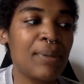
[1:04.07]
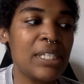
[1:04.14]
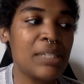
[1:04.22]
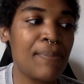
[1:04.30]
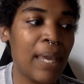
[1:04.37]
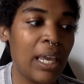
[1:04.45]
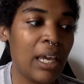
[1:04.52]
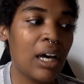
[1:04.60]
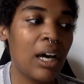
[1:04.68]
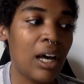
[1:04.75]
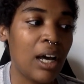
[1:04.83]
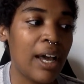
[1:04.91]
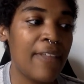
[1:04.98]
Bees Bake,
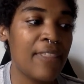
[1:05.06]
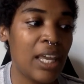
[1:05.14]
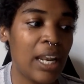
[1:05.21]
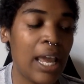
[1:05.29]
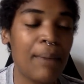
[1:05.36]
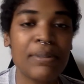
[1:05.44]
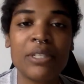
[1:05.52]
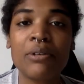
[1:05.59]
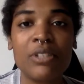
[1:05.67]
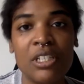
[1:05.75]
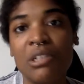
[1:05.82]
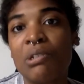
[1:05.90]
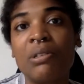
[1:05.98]
and then episode
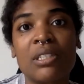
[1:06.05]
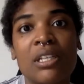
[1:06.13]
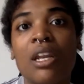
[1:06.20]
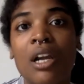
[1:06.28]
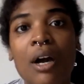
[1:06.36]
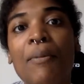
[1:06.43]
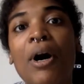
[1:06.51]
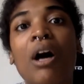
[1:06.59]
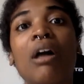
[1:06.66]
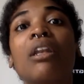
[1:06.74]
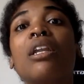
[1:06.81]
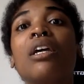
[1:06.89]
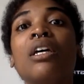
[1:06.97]
2 is going to come on
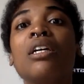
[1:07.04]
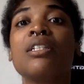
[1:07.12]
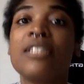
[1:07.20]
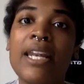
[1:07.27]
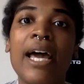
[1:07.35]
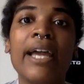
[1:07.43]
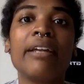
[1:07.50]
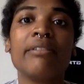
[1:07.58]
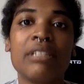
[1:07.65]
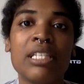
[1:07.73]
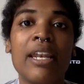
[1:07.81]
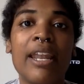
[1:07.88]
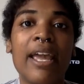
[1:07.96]
tonight,
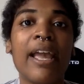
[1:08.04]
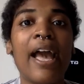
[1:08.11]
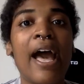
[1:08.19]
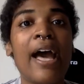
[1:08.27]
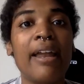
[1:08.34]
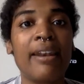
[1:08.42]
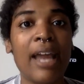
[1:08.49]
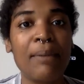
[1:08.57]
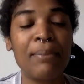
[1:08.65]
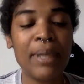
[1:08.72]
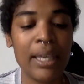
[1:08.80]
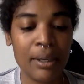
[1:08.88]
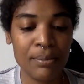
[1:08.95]
Sunday at 9
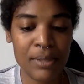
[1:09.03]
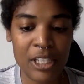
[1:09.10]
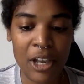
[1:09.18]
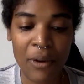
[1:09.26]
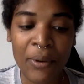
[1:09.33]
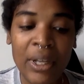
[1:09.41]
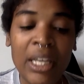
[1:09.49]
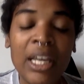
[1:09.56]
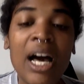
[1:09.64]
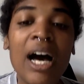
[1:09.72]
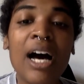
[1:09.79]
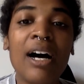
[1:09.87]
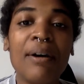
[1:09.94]
p.m. So,
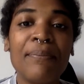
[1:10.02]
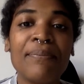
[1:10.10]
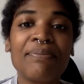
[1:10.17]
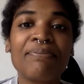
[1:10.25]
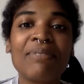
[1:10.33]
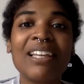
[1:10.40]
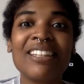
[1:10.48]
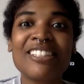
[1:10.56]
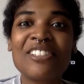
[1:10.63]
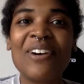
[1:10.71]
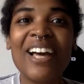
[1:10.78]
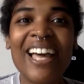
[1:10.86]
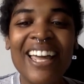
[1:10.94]
let's
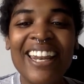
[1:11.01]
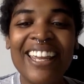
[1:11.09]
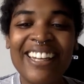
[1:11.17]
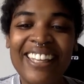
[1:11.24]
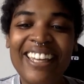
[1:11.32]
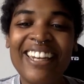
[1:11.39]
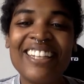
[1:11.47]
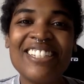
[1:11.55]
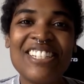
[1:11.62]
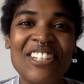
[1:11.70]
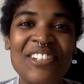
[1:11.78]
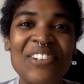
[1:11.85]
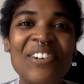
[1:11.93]
go ahead and get
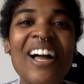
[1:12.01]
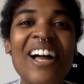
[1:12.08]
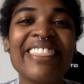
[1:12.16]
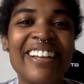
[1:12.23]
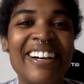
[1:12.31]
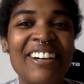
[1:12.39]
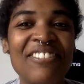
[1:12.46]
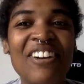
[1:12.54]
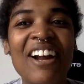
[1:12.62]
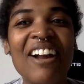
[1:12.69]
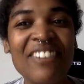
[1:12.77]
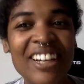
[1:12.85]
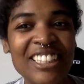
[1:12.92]
into
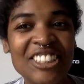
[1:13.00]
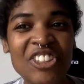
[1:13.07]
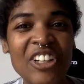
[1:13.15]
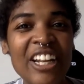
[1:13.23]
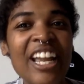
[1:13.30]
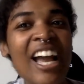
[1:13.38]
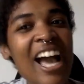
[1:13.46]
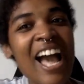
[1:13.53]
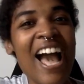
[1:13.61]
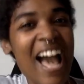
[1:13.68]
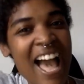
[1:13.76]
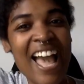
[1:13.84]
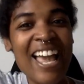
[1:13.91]
Lovecraft Country
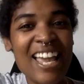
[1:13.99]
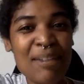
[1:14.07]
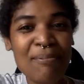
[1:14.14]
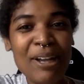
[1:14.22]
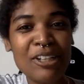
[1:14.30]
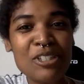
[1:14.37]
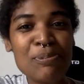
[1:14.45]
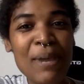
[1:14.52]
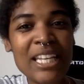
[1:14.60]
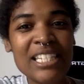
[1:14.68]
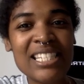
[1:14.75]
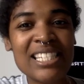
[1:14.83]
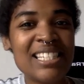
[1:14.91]
in my new
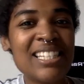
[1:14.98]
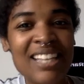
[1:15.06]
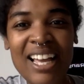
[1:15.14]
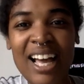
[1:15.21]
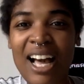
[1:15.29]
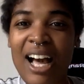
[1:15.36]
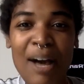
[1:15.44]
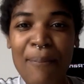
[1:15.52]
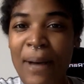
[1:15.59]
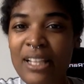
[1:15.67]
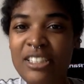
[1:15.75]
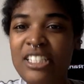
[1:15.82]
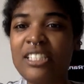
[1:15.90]
space.
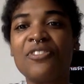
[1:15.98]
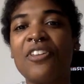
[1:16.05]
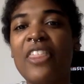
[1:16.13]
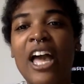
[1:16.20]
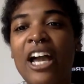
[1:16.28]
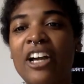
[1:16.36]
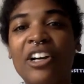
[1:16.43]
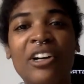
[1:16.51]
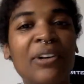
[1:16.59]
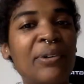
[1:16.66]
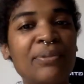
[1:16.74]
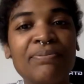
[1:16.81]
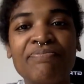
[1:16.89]
Apologies for the
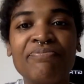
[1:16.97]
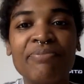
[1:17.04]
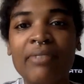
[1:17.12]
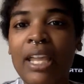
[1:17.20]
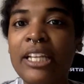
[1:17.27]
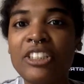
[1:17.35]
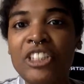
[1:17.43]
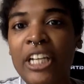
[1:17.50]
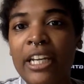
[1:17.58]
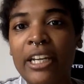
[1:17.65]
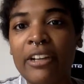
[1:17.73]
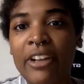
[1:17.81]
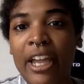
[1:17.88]
echo. You
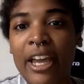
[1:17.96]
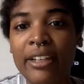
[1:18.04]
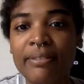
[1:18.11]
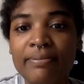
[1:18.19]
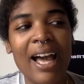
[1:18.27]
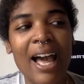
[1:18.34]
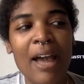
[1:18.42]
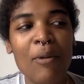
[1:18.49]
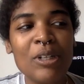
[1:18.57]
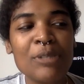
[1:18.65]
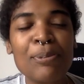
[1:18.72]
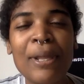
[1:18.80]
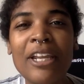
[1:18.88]
shouldn't hear yet. I
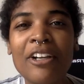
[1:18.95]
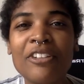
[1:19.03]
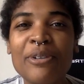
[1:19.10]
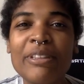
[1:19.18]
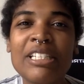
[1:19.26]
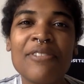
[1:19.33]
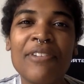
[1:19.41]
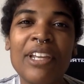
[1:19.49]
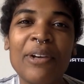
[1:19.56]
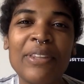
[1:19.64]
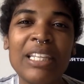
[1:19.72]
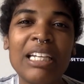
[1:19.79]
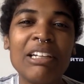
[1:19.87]
was planning on doing this video
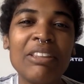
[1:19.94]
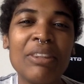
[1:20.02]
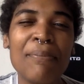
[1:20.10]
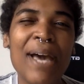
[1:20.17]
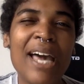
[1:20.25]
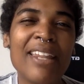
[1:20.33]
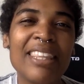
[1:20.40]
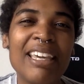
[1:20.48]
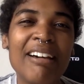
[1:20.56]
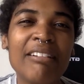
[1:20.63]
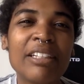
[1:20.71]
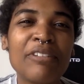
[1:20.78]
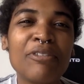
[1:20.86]
in the good, the bad, and the
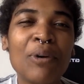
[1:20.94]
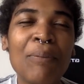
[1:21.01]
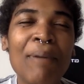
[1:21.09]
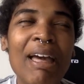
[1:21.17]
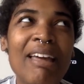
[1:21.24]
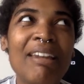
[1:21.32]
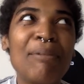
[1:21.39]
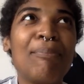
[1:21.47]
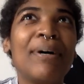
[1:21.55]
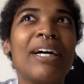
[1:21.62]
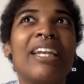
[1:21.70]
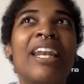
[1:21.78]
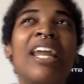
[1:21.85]
ugly format,
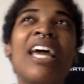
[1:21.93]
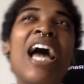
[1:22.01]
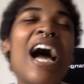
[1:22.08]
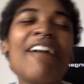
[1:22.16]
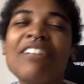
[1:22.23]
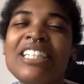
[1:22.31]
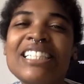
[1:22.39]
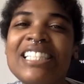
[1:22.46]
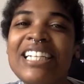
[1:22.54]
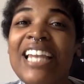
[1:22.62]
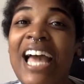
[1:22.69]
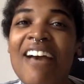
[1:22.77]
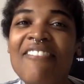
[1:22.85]
but I really
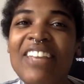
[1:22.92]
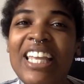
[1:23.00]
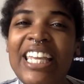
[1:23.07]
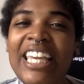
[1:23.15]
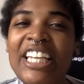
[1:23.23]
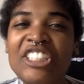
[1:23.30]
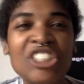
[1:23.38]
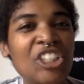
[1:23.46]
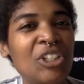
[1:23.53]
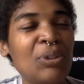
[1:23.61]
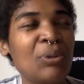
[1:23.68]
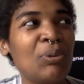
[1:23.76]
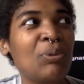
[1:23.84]
didn't have any
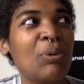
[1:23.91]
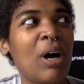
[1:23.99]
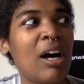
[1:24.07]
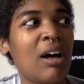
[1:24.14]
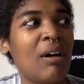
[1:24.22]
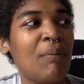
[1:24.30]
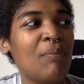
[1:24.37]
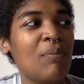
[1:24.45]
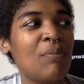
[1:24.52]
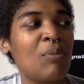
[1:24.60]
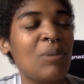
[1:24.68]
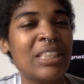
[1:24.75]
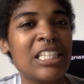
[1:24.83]
issue
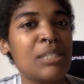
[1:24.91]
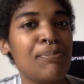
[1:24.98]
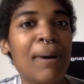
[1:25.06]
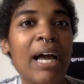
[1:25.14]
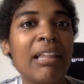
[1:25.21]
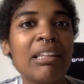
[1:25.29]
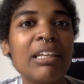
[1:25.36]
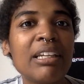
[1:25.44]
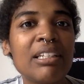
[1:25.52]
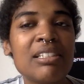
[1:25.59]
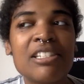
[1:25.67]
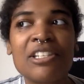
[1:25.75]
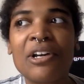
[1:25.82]
with this
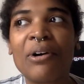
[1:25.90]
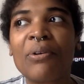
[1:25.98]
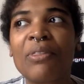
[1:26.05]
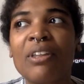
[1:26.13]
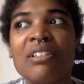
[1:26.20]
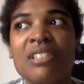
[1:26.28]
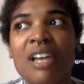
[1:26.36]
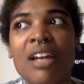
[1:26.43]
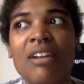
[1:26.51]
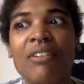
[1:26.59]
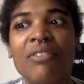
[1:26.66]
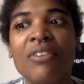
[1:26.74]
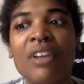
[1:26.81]
pilot, so there's kind
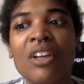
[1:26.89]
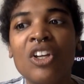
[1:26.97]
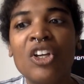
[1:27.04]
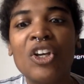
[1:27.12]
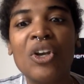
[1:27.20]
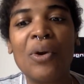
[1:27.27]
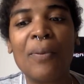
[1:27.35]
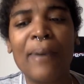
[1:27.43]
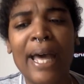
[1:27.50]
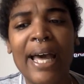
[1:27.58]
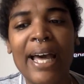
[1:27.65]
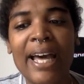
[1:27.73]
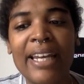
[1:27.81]
of no
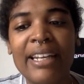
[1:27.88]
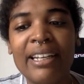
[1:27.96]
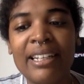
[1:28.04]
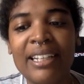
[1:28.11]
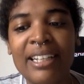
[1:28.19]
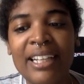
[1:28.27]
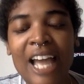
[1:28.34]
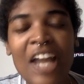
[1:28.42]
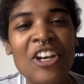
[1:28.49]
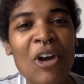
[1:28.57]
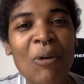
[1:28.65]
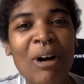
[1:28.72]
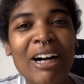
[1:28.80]
bad and
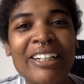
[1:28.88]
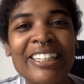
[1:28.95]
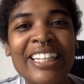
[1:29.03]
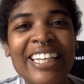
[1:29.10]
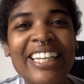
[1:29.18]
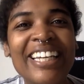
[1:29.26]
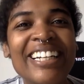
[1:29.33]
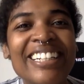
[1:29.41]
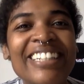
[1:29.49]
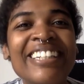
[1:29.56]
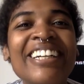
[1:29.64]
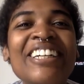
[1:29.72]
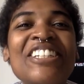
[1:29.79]
no
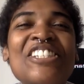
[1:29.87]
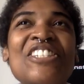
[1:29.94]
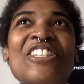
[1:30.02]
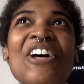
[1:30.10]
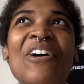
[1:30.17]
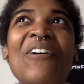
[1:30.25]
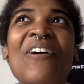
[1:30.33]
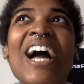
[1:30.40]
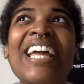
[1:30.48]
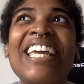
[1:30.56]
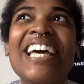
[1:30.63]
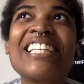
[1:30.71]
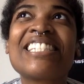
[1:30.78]
ugly. So I
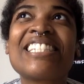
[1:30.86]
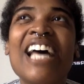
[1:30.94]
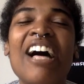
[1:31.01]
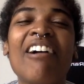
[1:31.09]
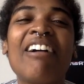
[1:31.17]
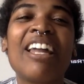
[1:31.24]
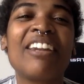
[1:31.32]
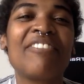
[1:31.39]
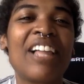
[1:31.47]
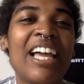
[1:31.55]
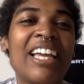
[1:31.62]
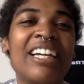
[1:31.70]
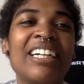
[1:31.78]
guess I'll kind of
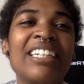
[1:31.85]
like